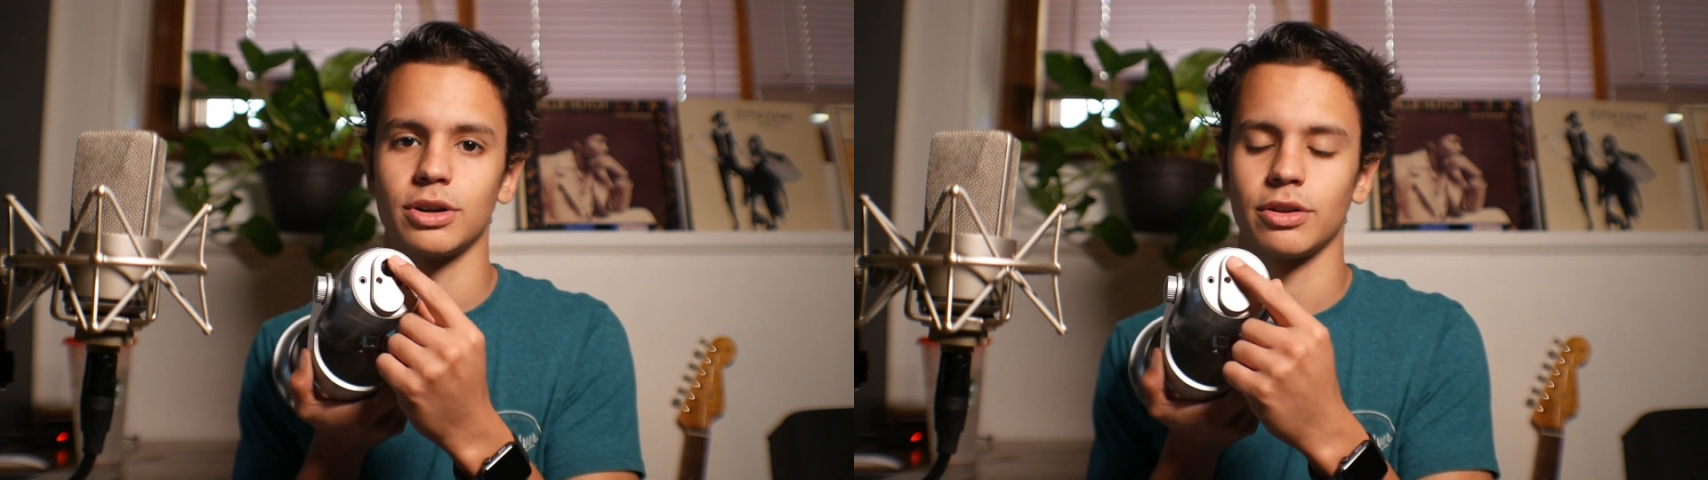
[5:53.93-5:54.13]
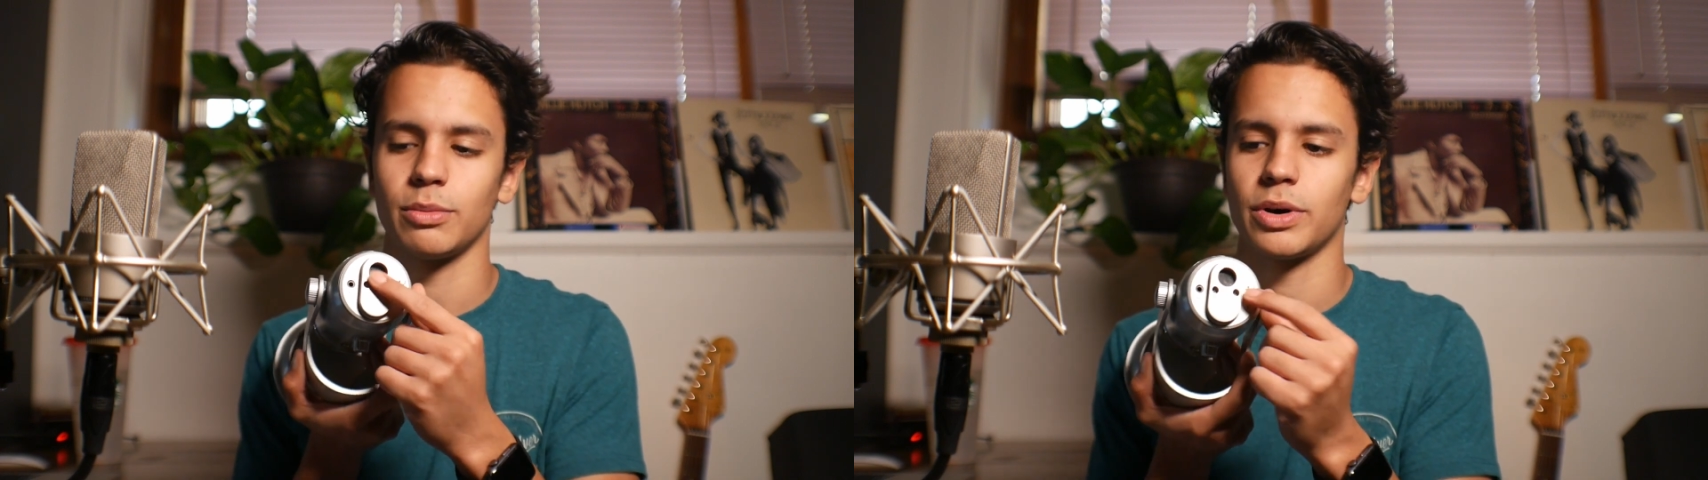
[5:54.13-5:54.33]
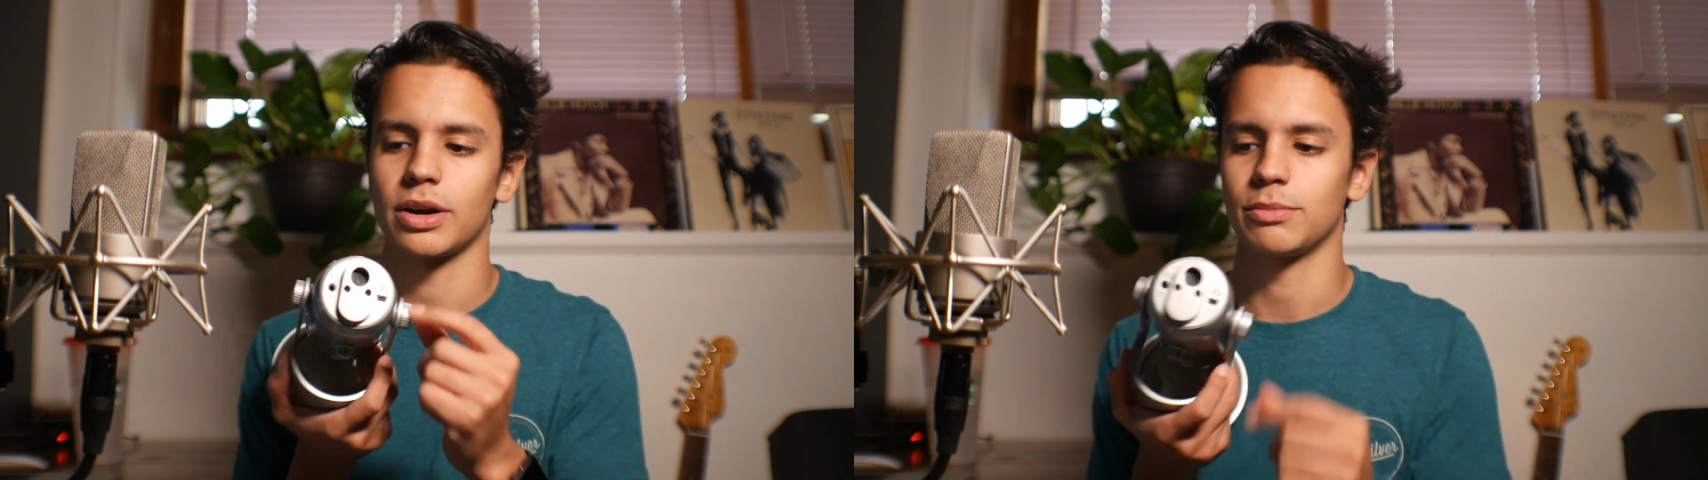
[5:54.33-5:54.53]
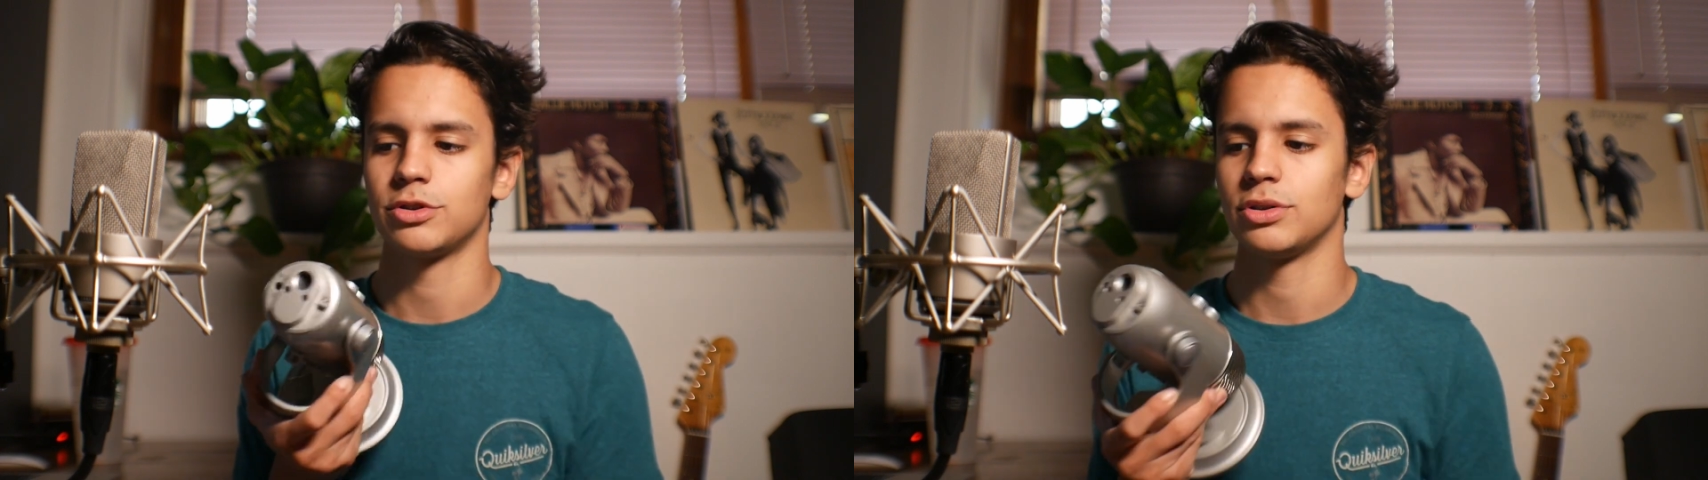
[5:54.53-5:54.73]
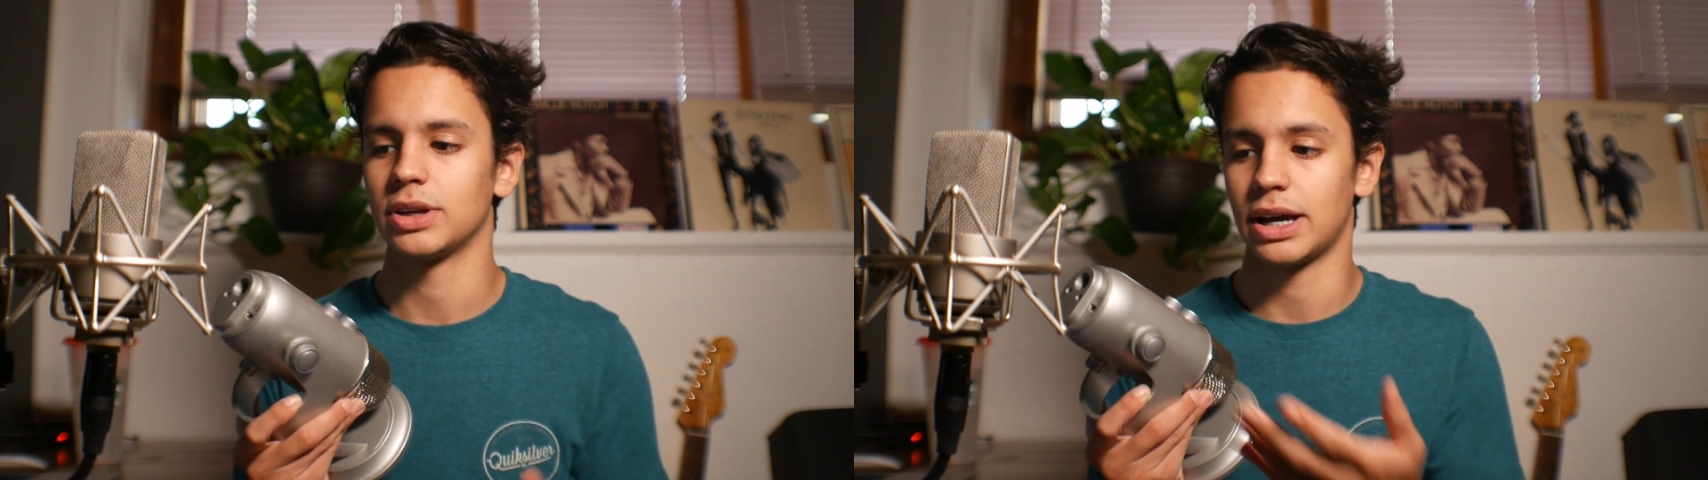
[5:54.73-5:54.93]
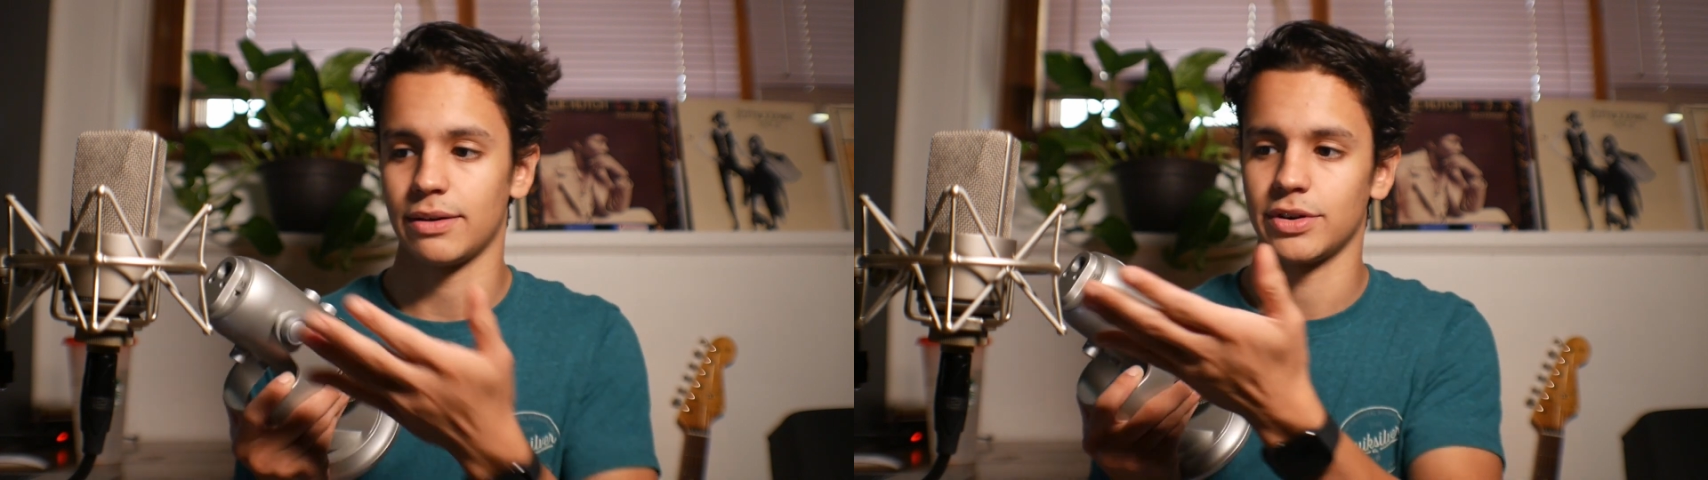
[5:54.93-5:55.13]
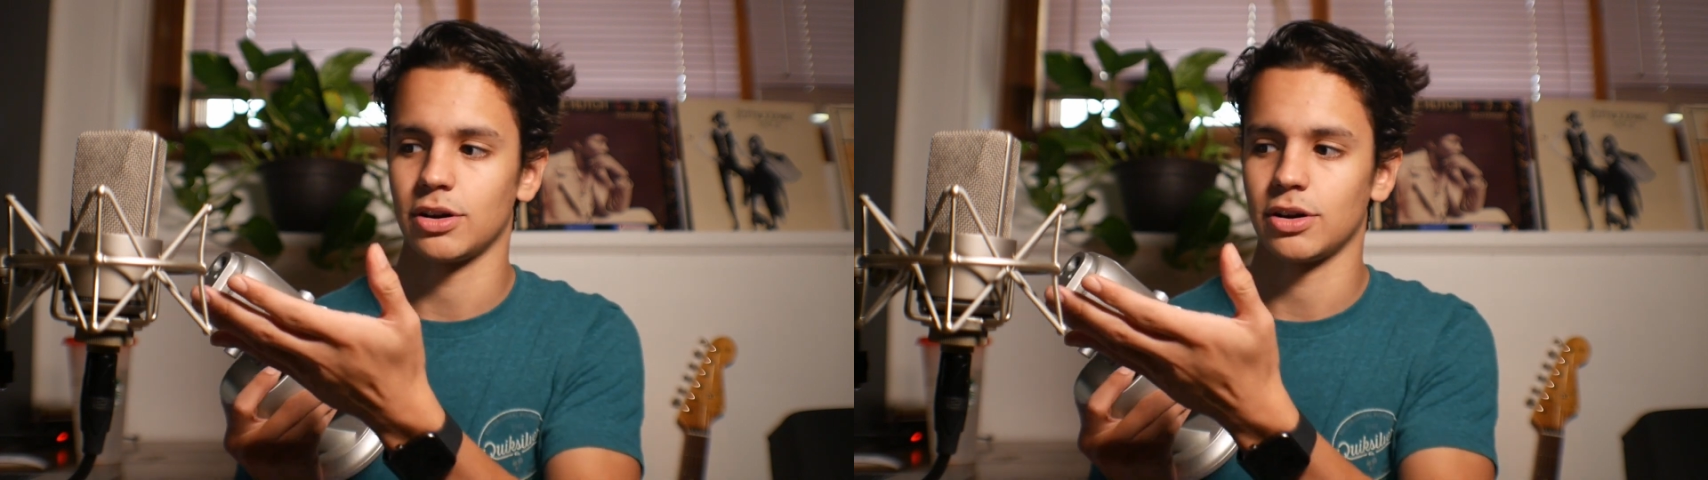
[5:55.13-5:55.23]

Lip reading: on the bottom so you can have it